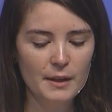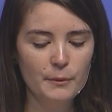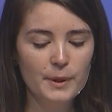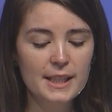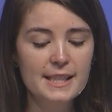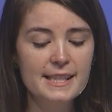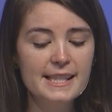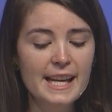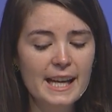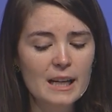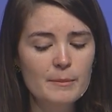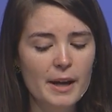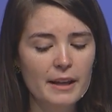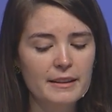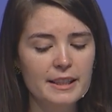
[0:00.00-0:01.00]
We sing
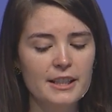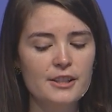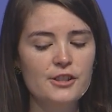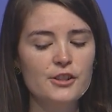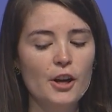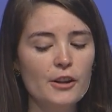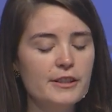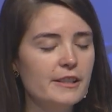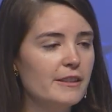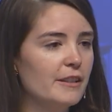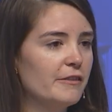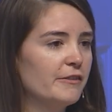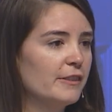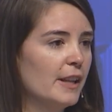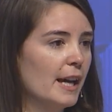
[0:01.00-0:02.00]
about the assault of
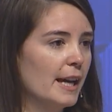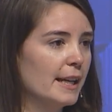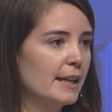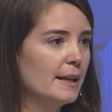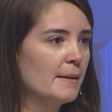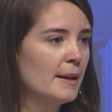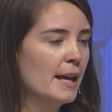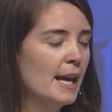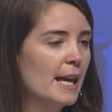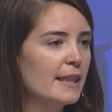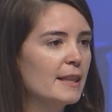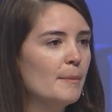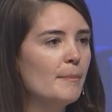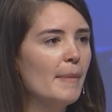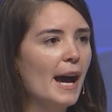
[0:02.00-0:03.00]
the flood,
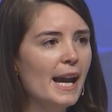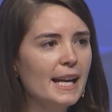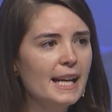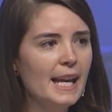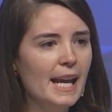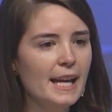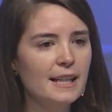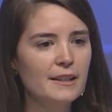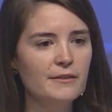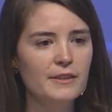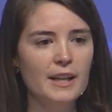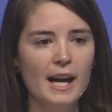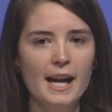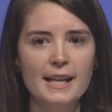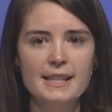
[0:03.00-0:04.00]
the mighty hand of
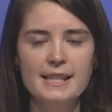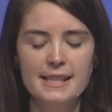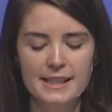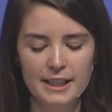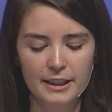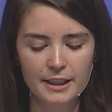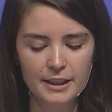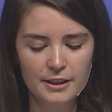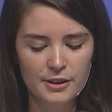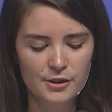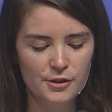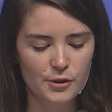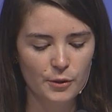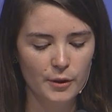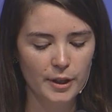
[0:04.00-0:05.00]
God stilling the
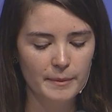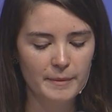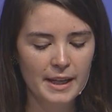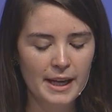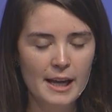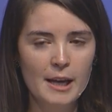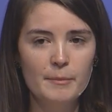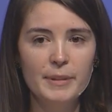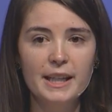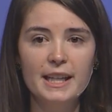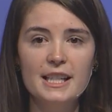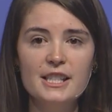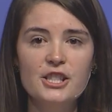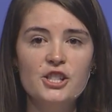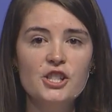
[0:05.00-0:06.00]
storm,
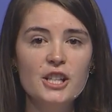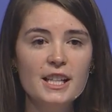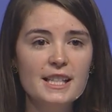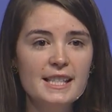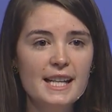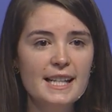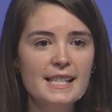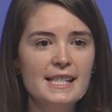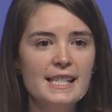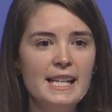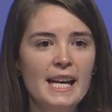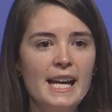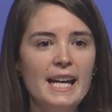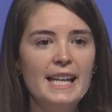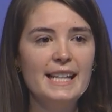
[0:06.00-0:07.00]
because Jesus
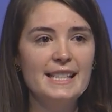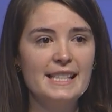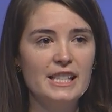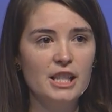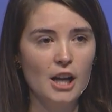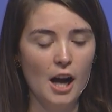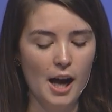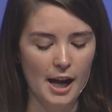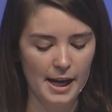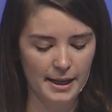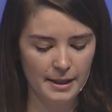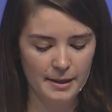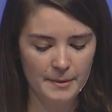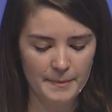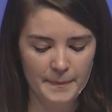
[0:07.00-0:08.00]
is
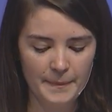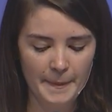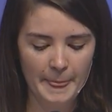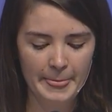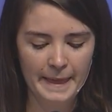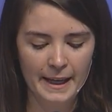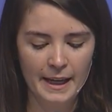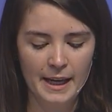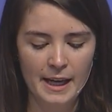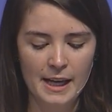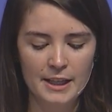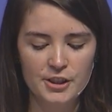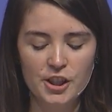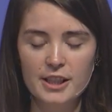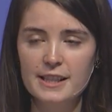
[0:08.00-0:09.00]
God.
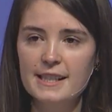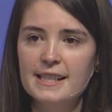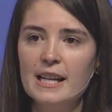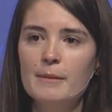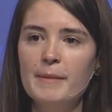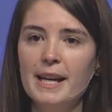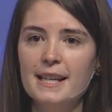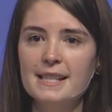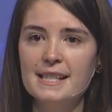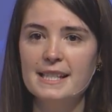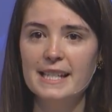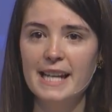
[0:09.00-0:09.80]
Jesus commands